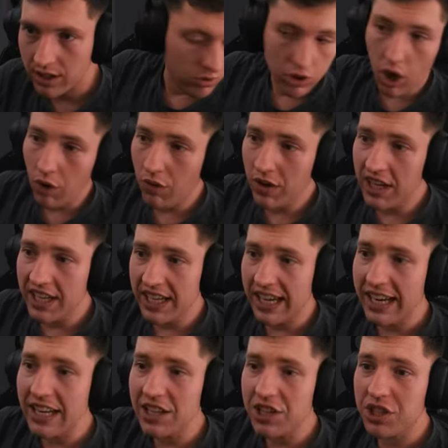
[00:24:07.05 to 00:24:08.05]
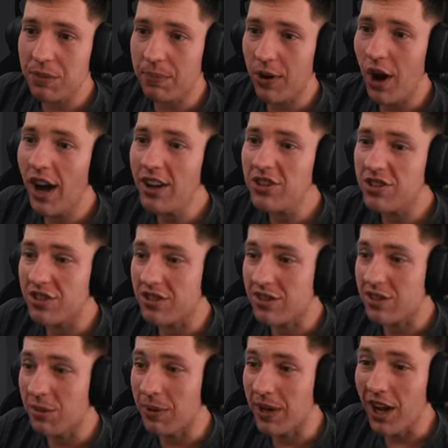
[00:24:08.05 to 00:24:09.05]
Not really any
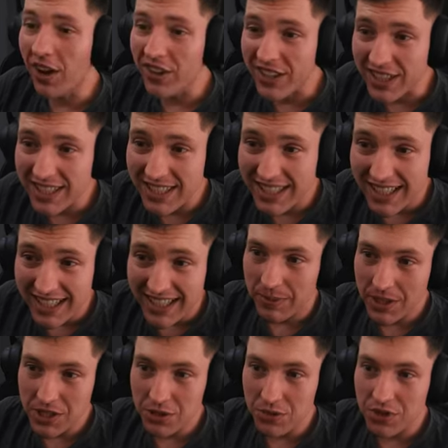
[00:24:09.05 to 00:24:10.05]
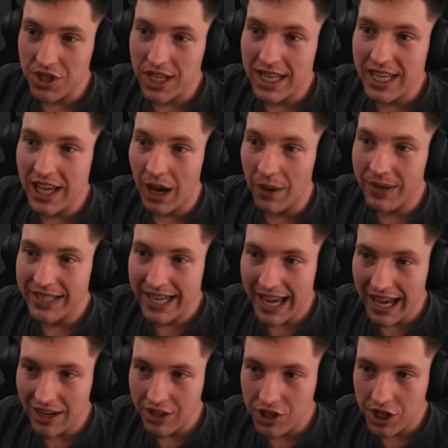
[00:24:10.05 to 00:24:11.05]
surprises, to be honest. Bristol City going
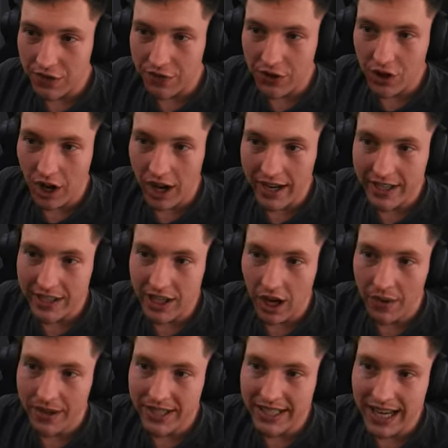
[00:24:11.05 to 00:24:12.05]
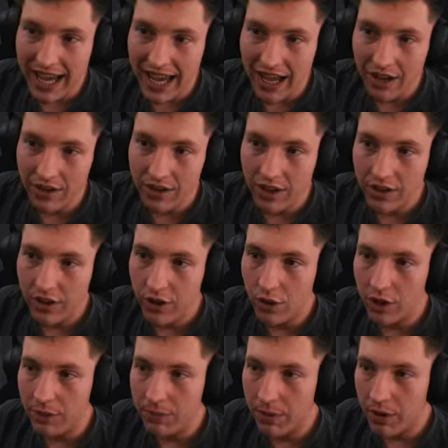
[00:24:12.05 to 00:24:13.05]
down, Sheffield United going down, the
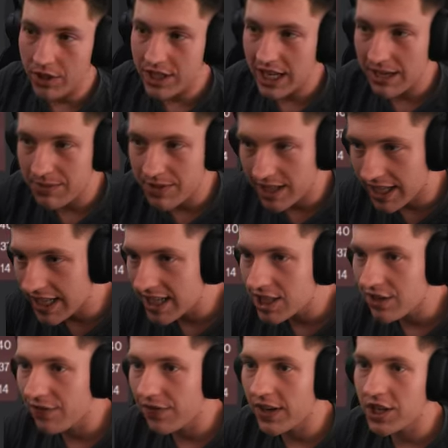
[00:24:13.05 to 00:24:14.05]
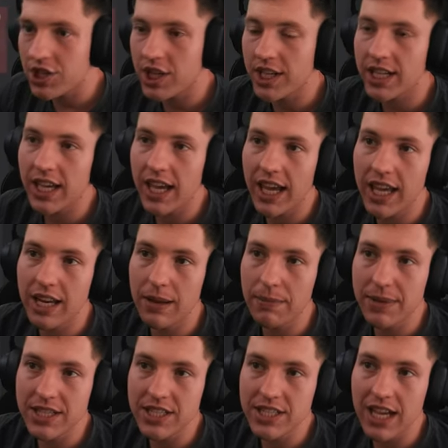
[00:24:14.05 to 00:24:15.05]
newly promoted teams, Leeds finishing
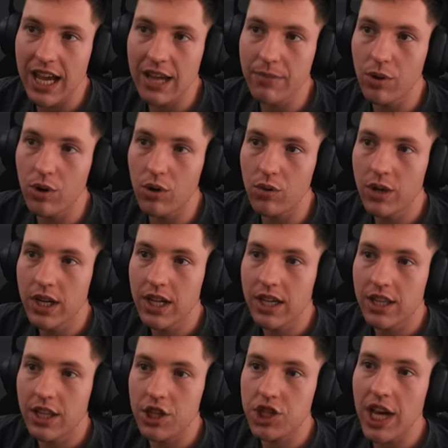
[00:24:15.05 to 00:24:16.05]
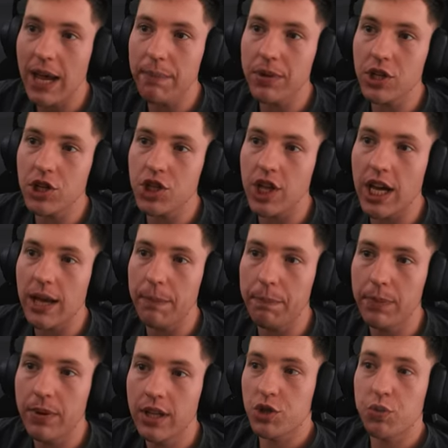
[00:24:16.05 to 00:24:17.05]
in mid-table. The
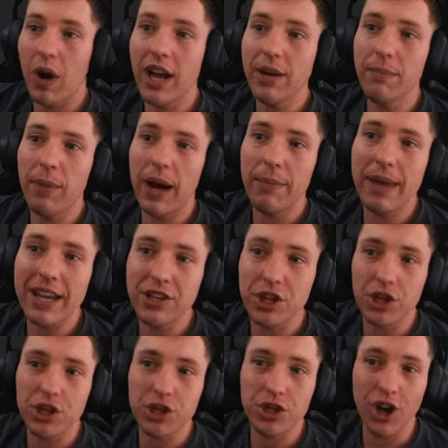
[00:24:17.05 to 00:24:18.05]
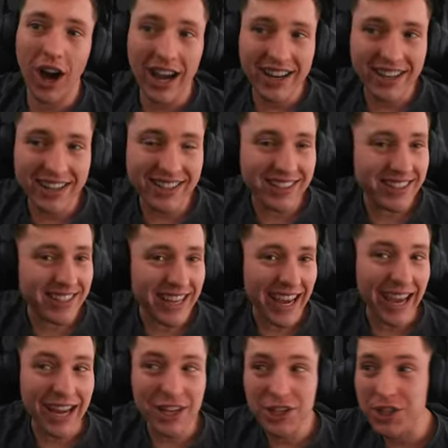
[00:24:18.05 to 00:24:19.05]
championship was won by Manchester United,
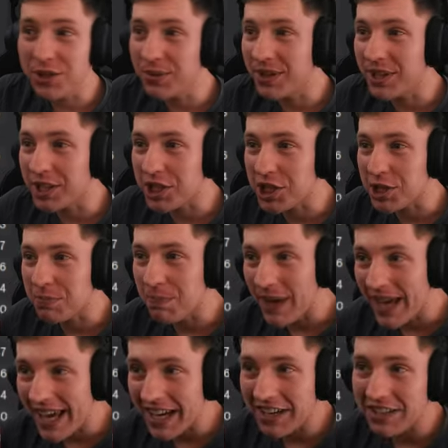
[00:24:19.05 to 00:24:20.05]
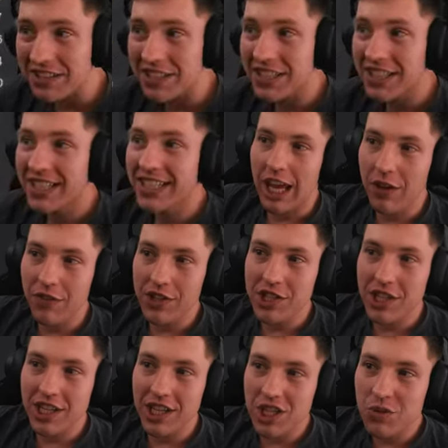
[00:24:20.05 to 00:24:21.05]
as you would expect.
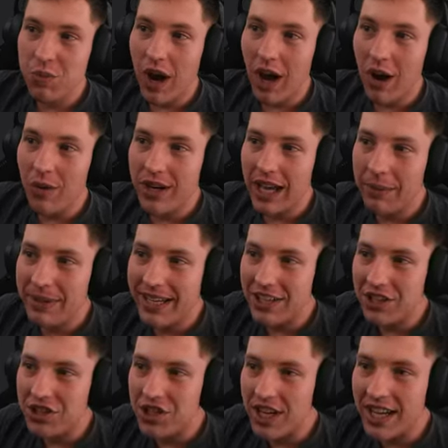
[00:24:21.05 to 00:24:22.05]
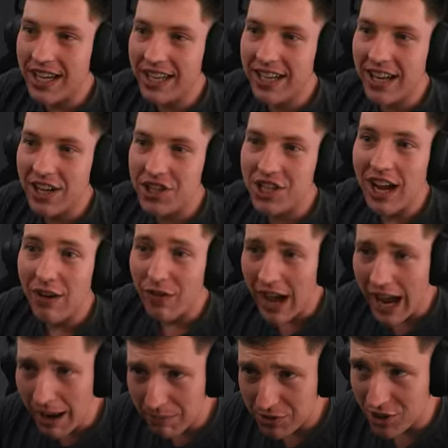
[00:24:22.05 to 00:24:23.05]
Everton as well coming in second.
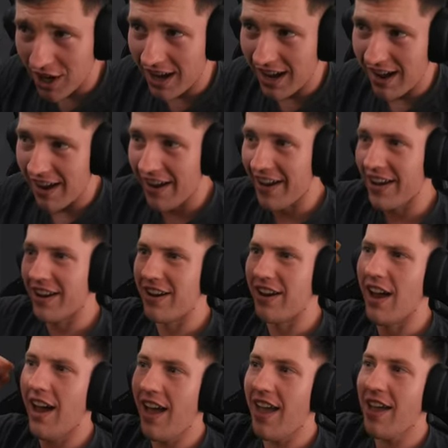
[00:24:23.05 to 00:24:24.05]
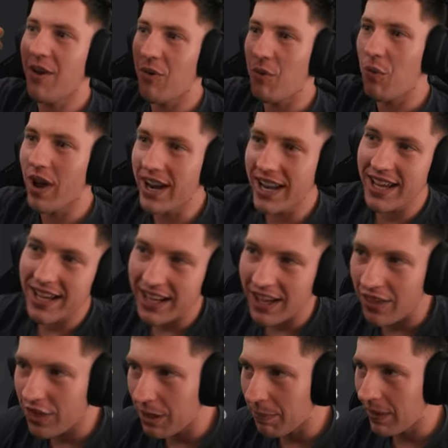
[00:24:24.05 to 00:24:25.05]
Southampton winning
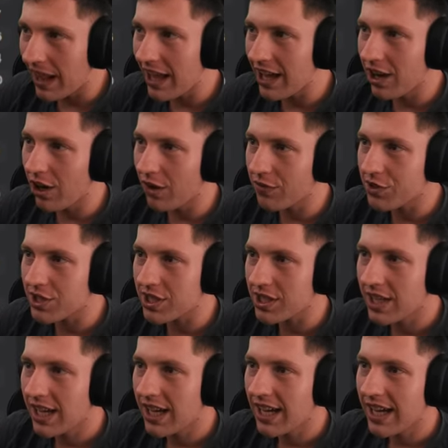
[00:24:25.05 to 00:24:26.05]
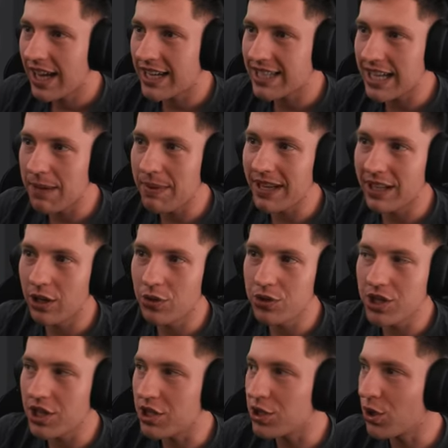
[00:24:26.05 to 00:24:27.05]
the playoffs as they beat
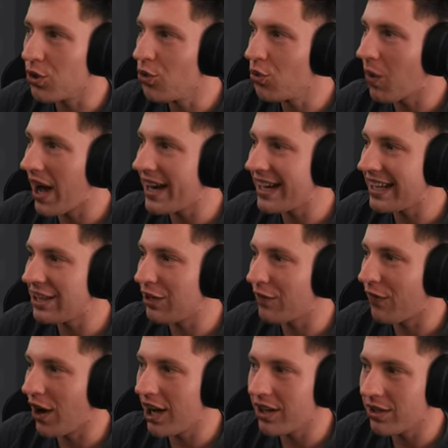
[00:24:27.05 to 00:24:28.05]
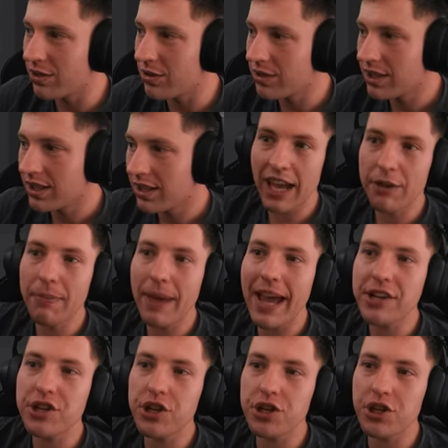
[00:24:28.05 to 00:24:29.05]
Luton 2-1 in the final. And
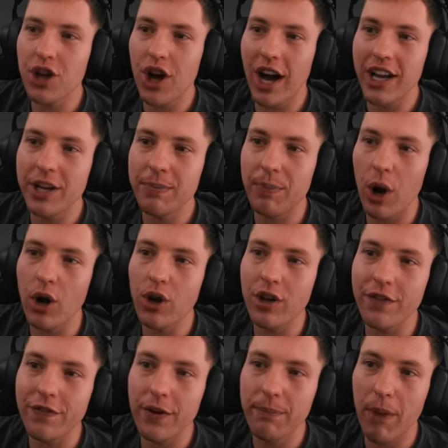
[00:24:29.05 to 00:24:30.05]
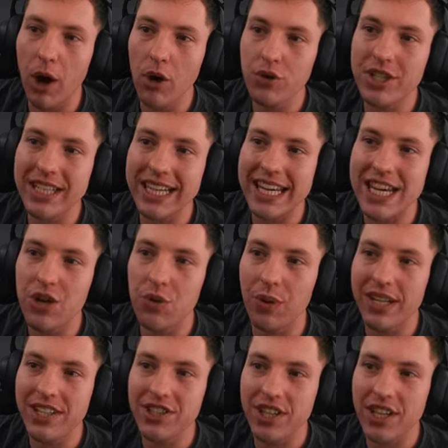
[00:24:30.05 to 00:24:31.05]
Manchester United broke it for most league
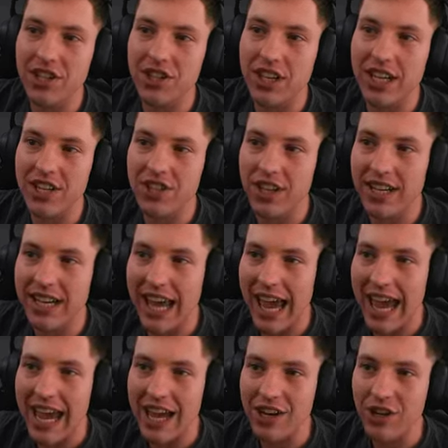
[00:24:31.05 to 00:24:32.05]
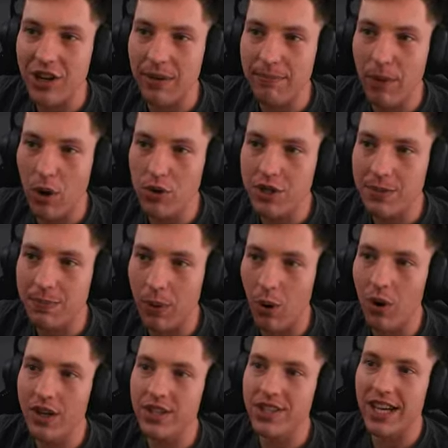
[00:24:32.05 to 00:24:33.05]
wins in a season and most
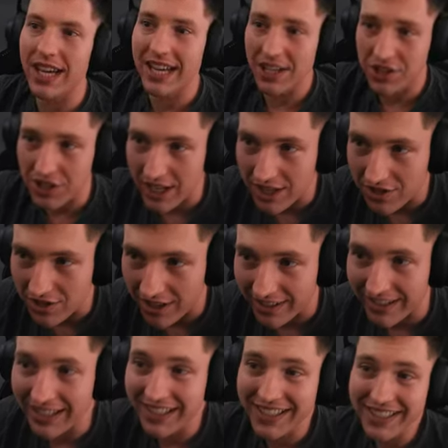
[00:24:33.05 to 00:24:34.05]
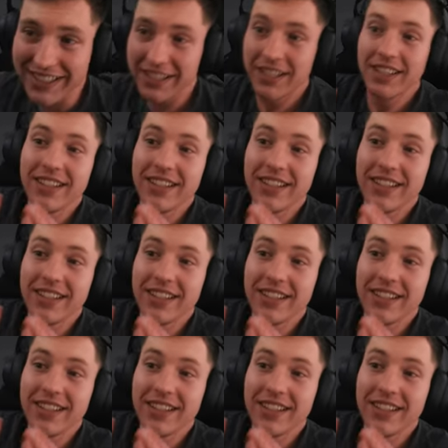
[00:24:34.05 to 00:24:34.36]
points in a season.